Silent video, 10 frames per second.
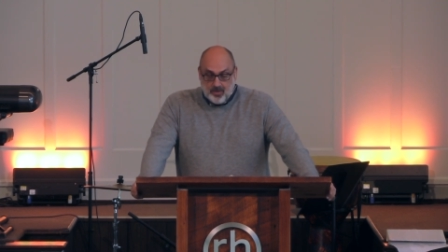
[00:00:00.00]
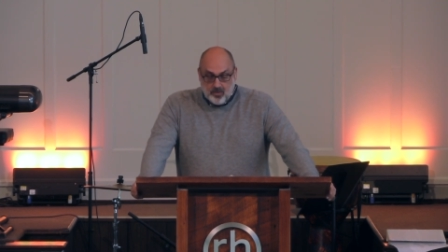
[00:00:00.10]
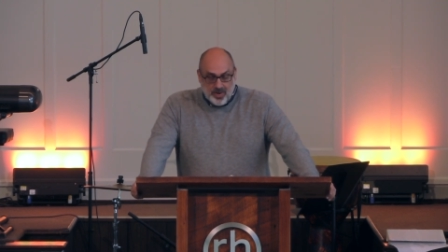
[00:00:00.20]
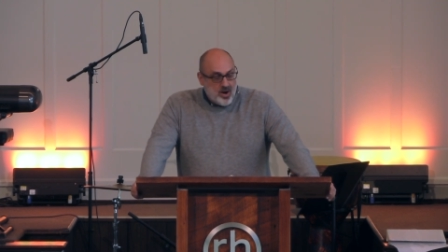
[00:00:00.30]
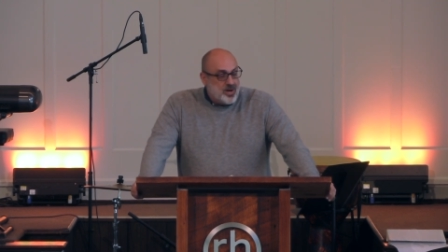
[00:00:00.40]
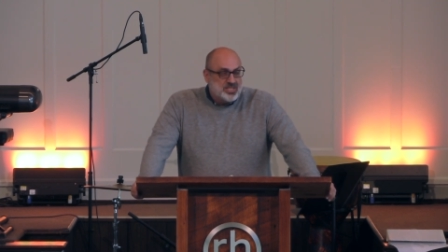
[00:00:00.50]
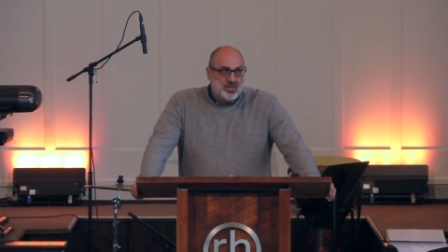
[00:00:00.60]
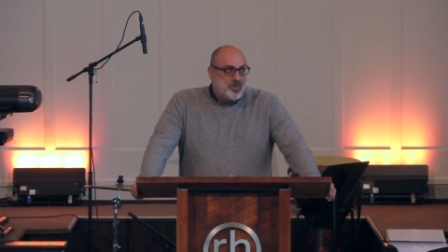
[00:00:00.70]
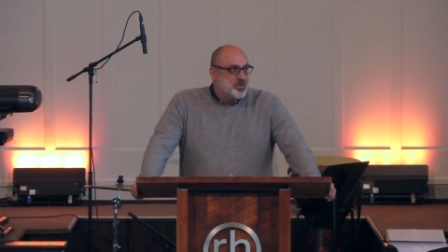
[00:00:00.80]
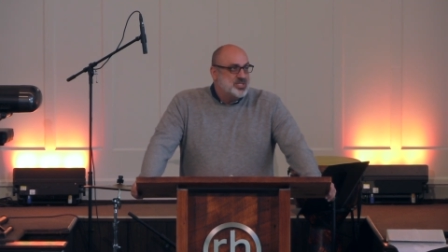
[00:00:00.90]
We aren't
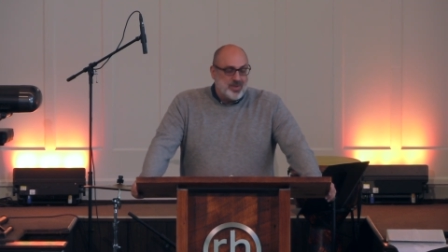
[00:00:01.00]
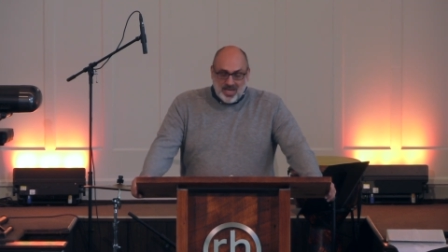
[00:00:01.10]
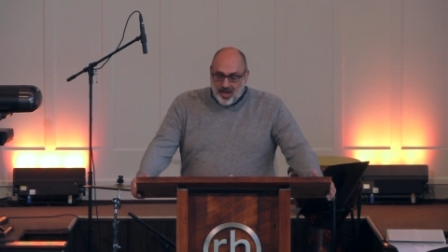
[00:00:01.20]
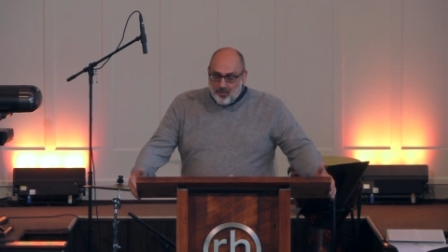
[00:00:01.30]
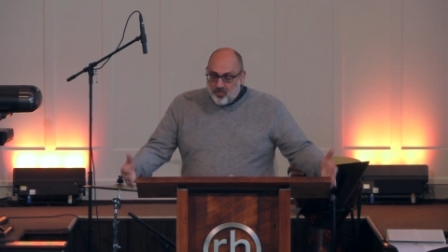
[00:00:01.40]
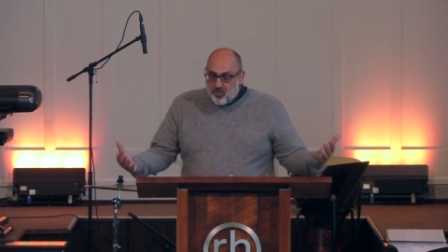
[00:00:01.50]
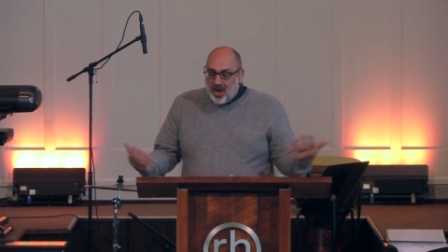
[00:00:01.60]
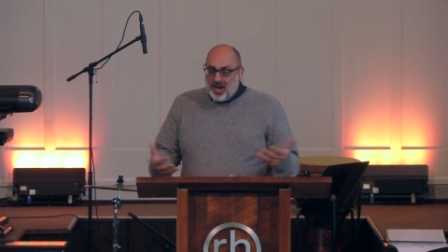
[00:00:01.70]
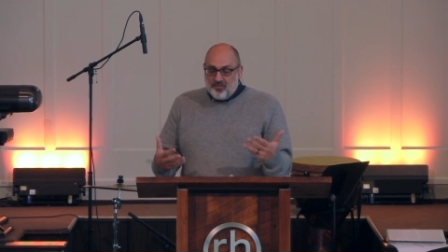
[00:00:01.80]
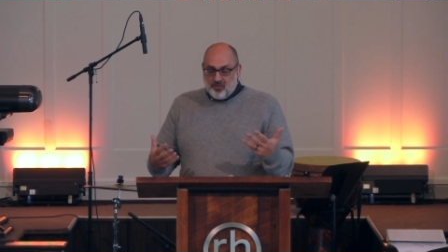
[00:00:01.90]
supposed to become
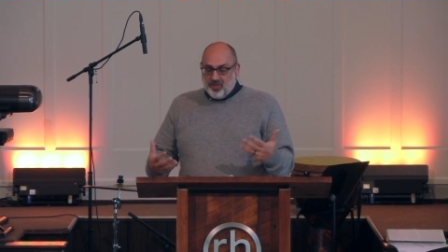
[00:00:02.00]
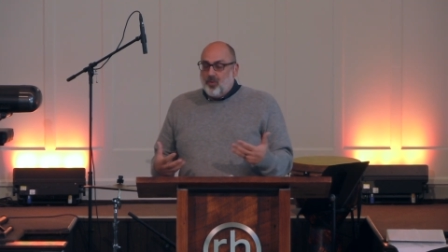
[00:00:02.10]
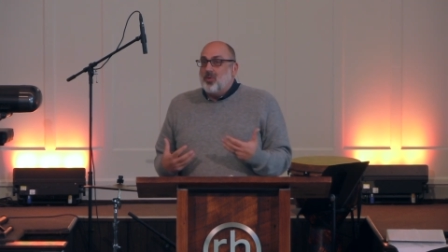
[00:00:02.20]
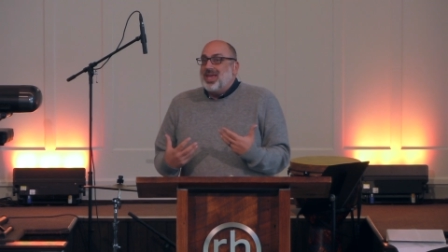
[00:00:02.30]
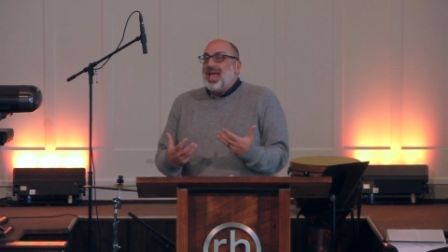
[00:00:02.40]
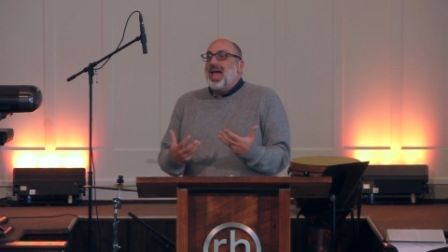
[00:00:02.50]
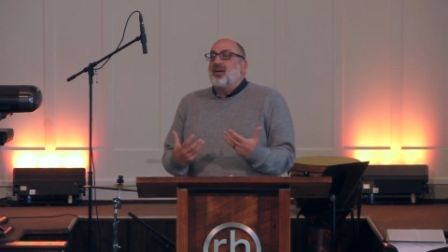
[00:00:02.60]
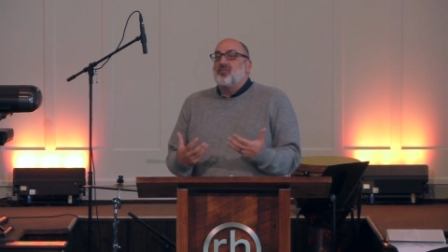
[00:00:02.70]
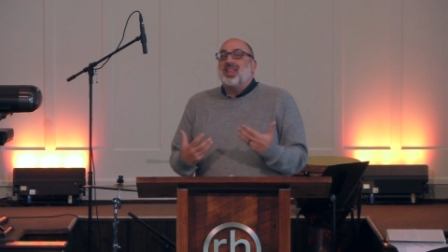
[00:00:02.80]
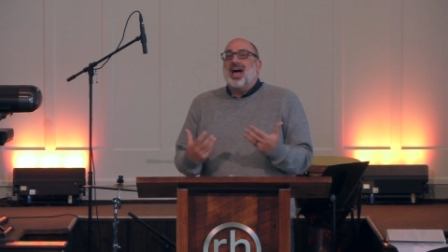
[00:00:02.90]
prideful that we
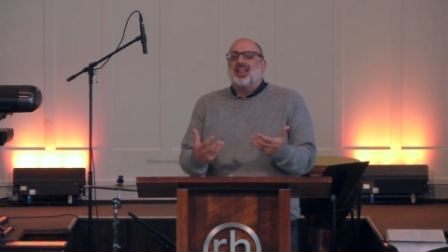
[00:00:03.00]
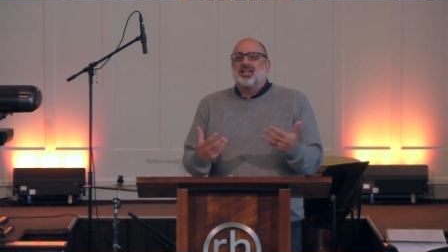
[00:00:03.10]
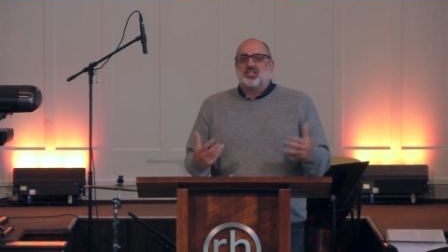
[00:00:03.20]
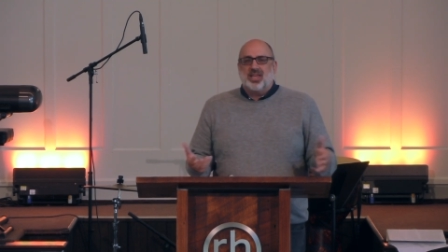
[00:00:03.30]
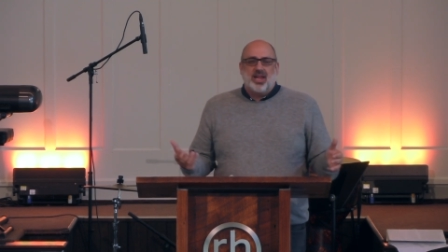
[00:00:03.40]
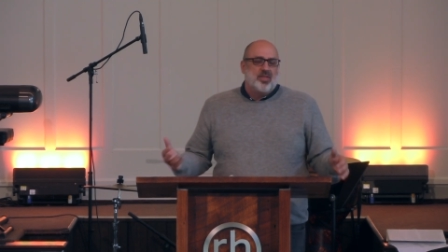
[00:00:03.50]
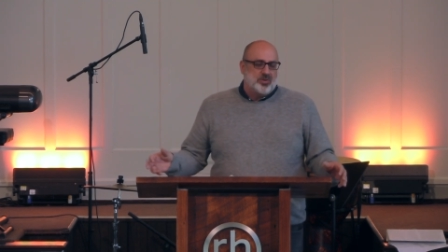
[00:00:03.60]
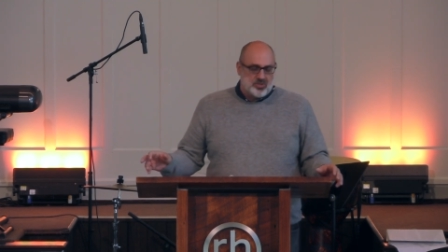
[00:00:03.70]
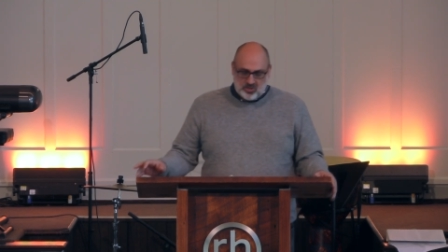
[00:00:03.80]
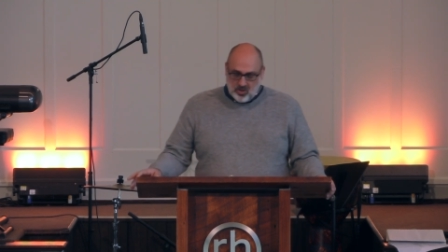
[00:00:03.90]
have knowledge that
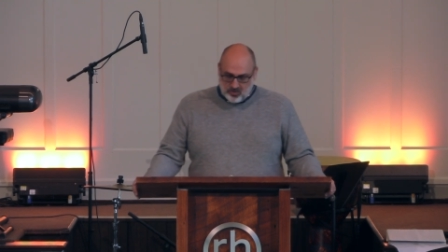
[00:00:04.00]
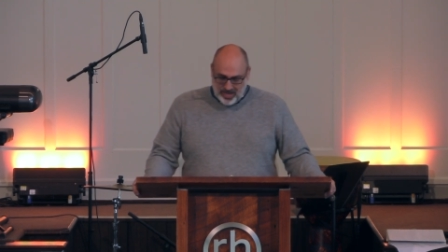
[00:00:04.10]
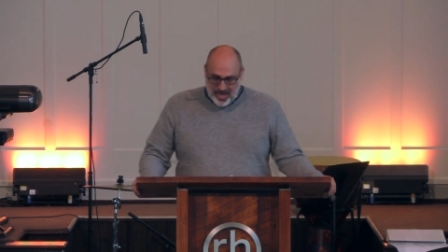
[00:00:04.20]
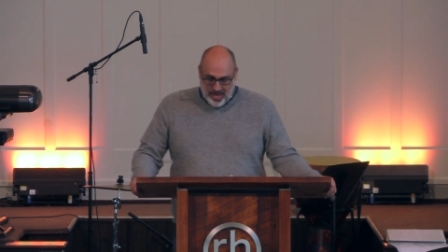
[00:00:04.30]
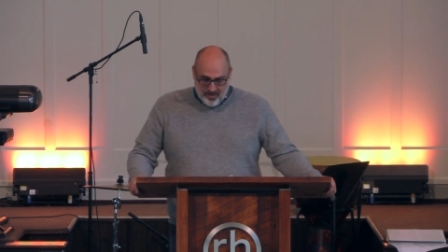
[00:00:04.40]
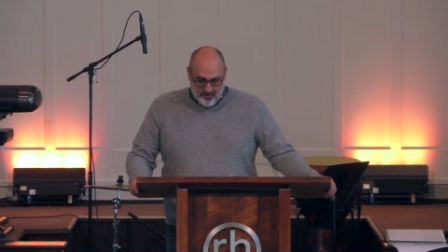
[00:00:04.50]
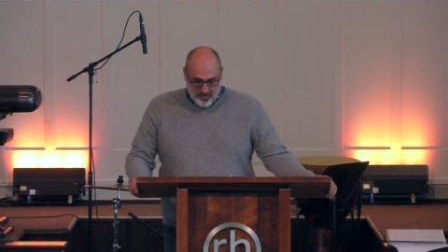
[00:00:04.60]
others don't have.